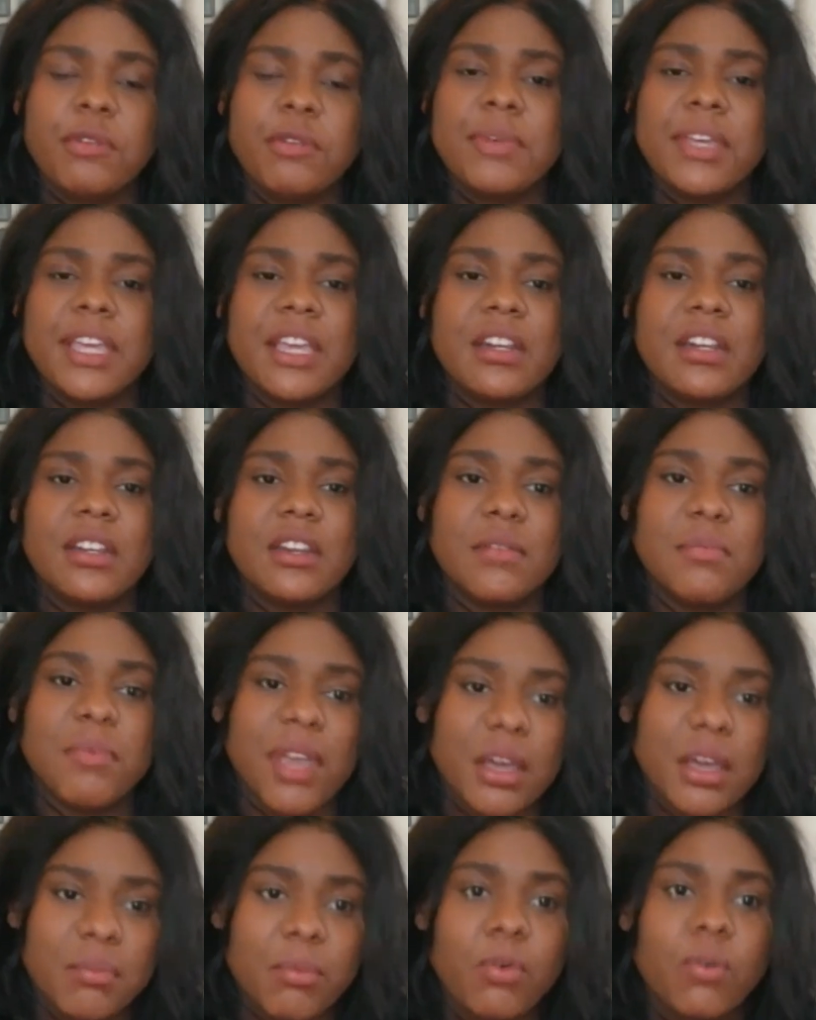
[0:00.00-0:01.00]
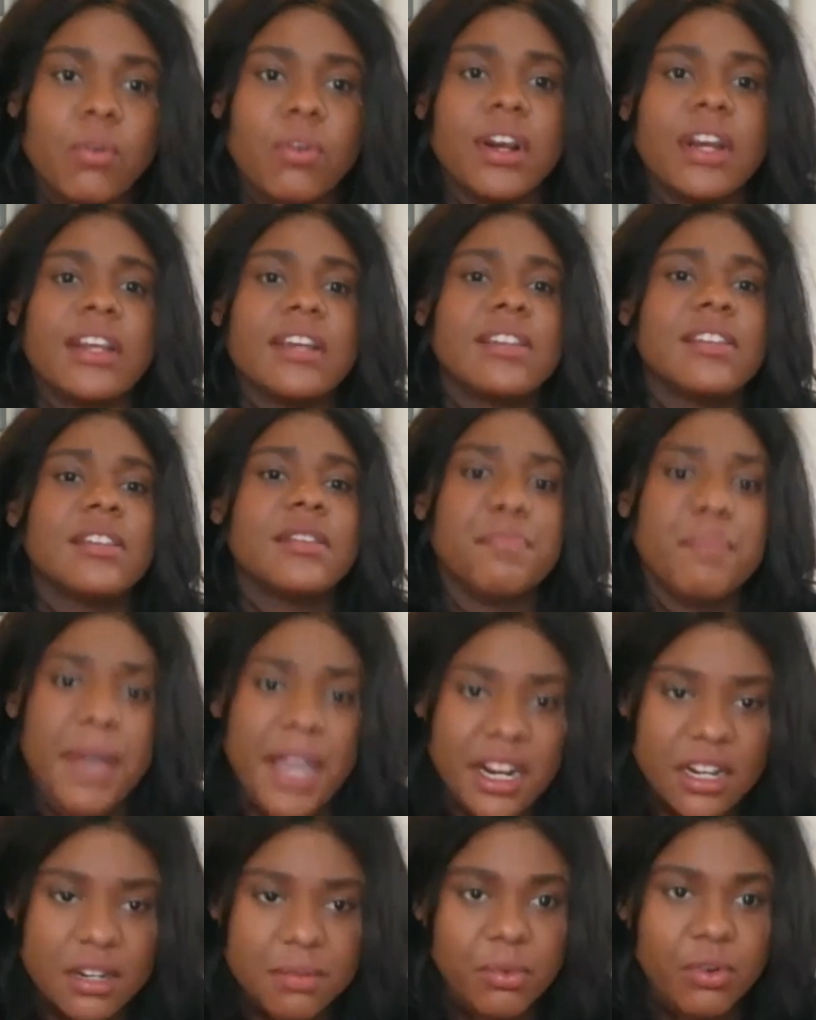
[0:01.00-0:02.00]
we began to demand more and
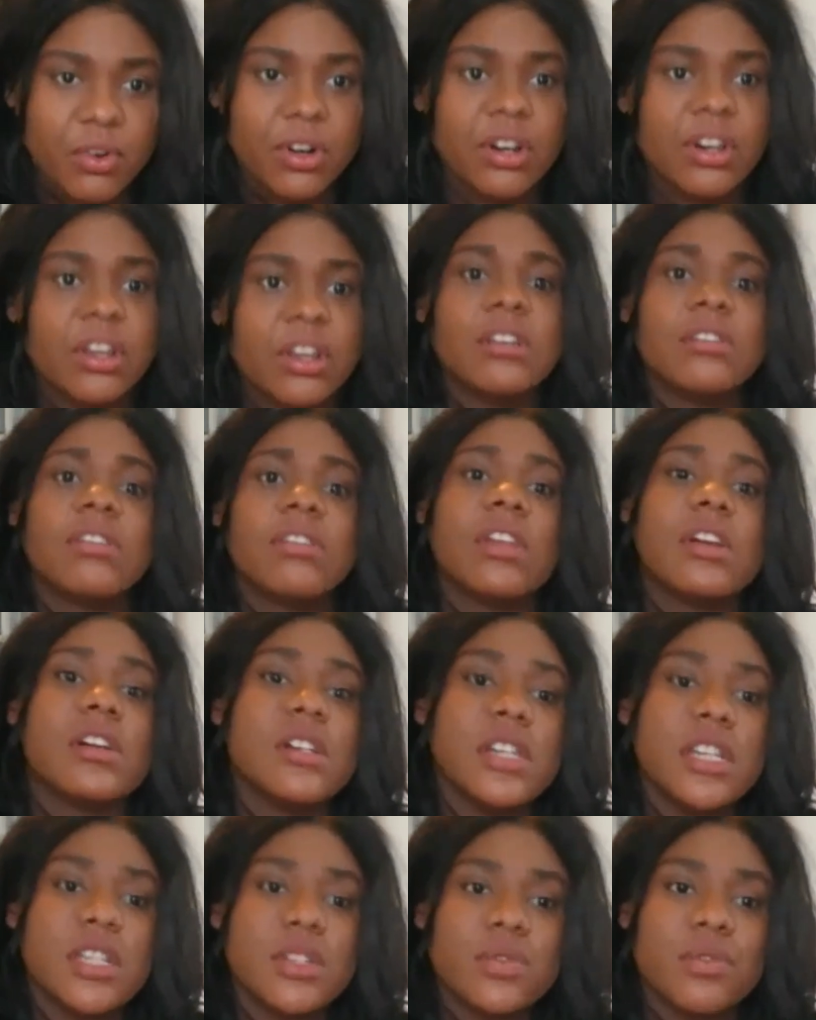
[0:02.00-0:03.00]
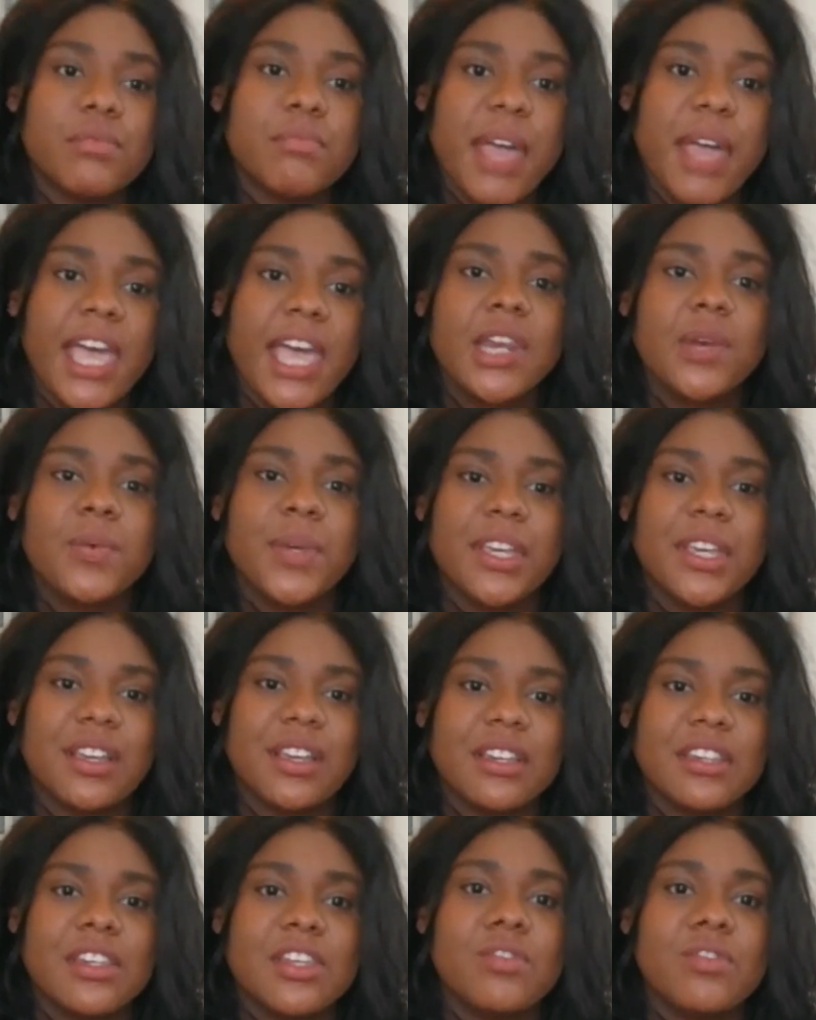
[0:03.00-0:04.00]
expect more so that our needs were met and we can
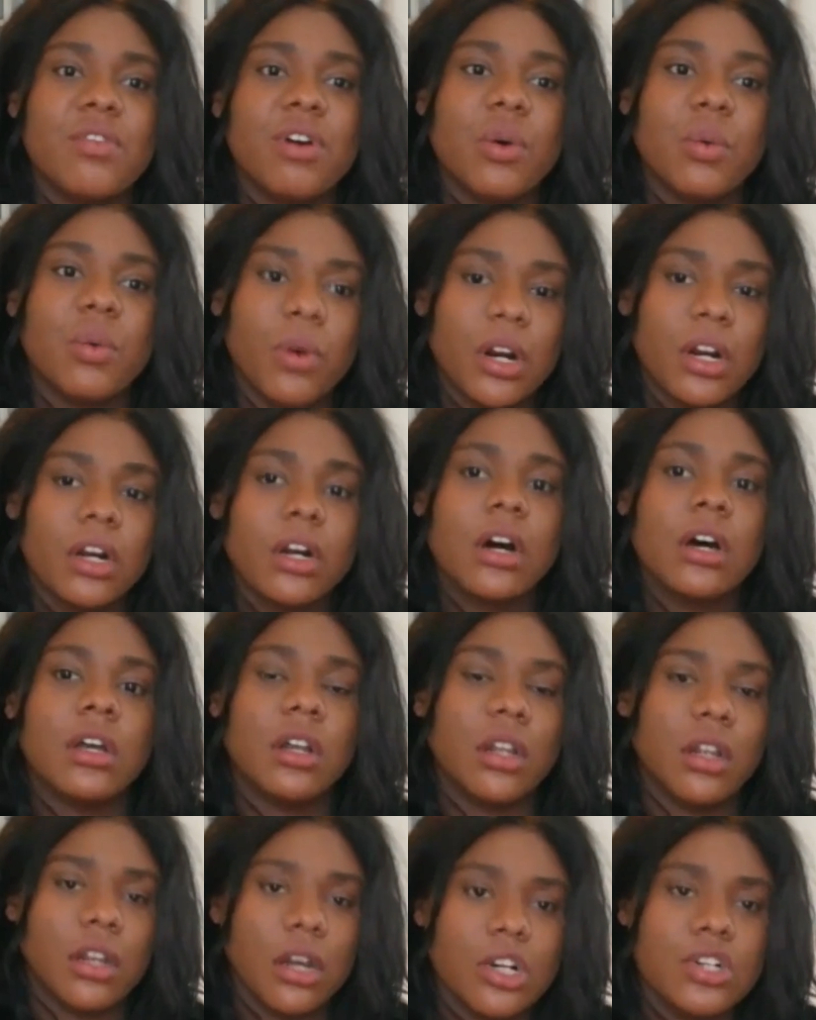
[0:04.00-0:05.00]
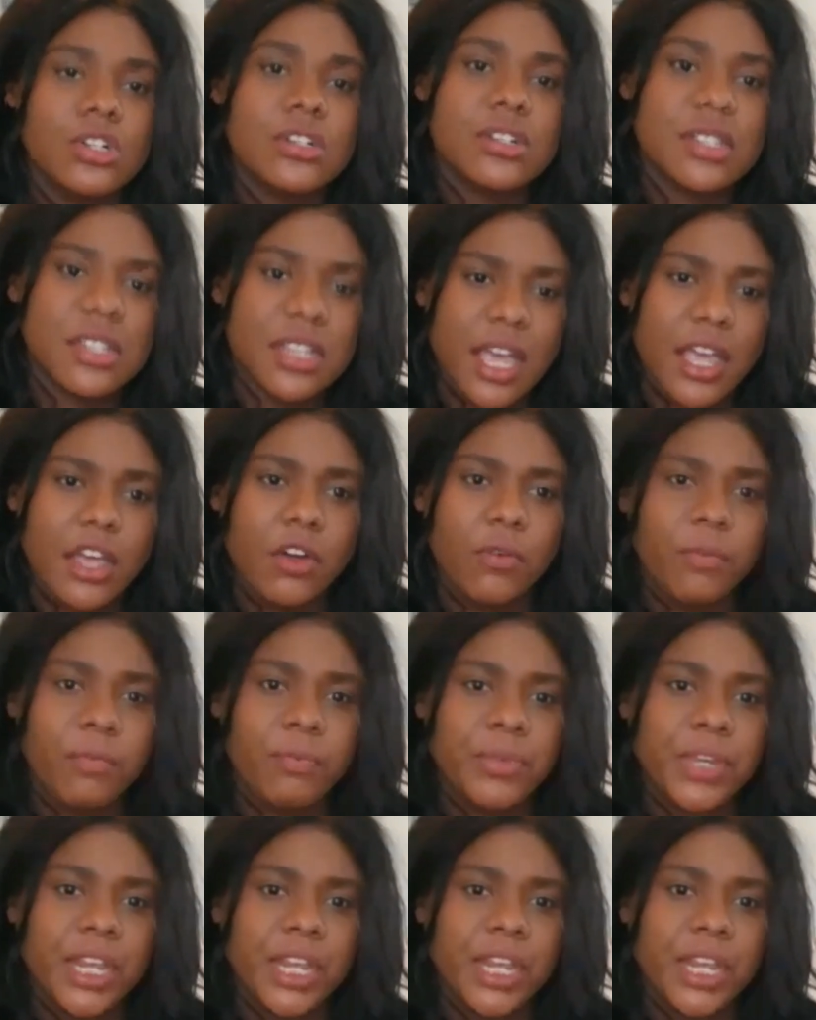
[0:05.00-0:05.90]
continue our work on a larger scale.